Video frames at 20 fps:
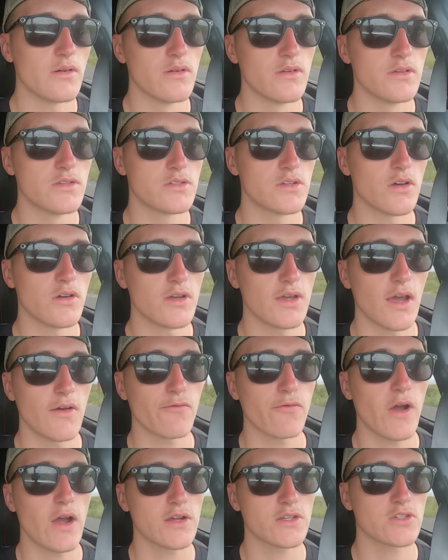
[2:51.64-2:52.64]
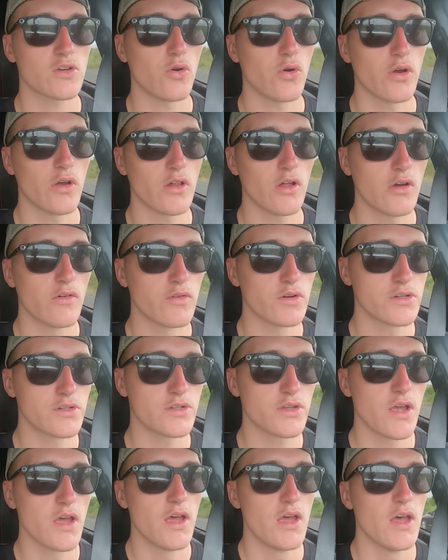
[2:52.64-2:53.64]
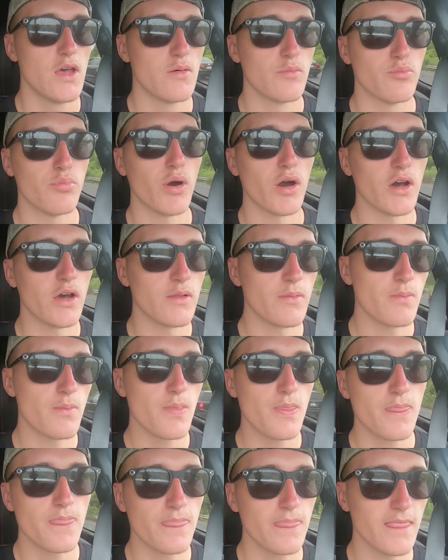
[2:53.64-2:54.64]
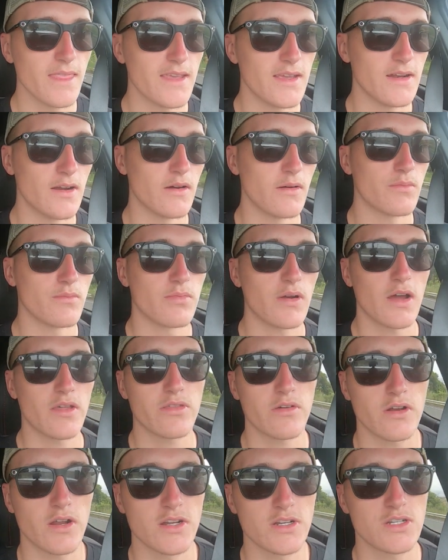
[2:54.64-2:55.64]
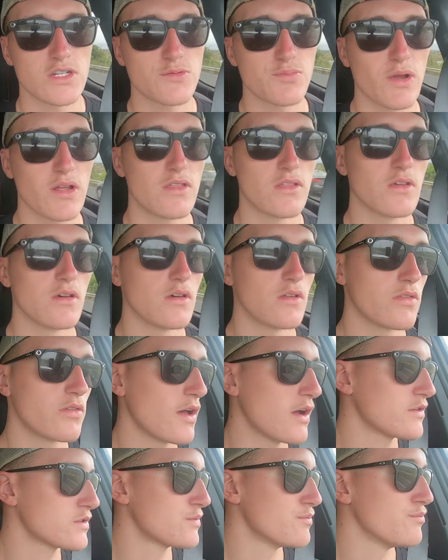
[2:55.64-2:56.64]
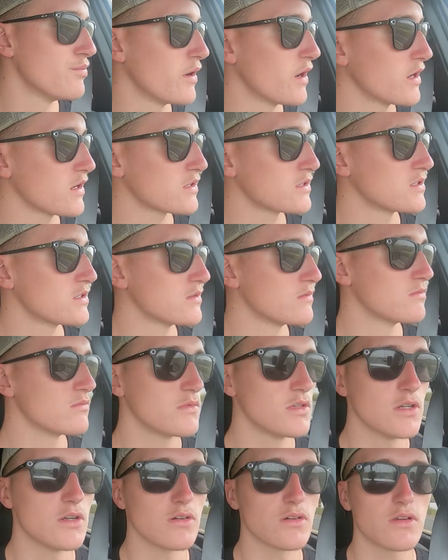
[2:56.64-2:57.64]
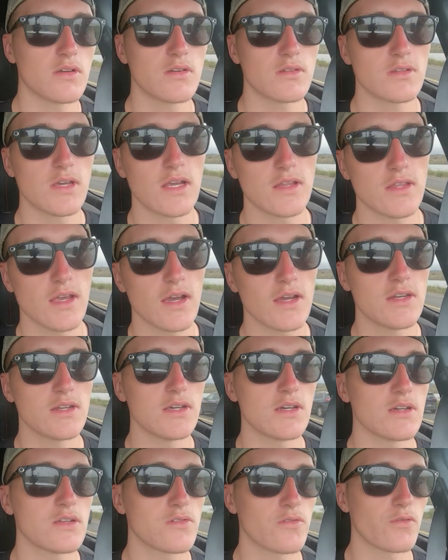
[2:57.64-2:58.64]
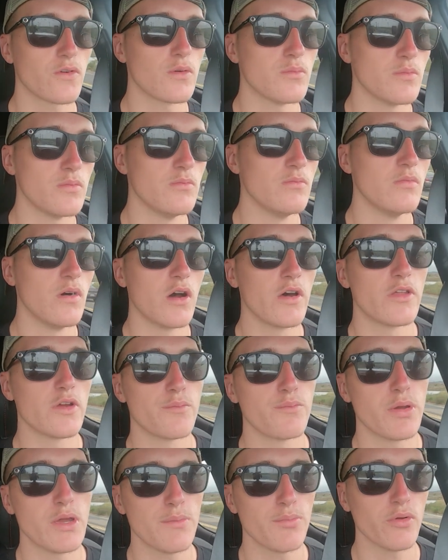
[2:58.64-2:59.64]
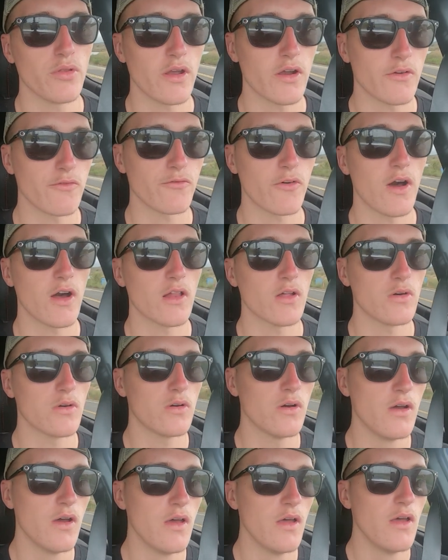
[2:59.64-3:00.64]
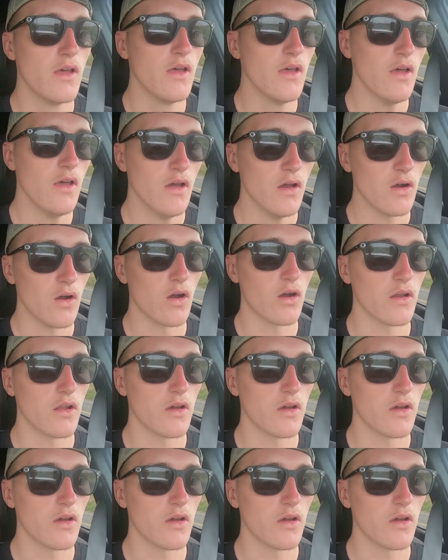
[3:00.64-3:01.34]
So you got Fox coilovers, but I thought I'd just spend the $1,000 and take the ideas from other people that I follow on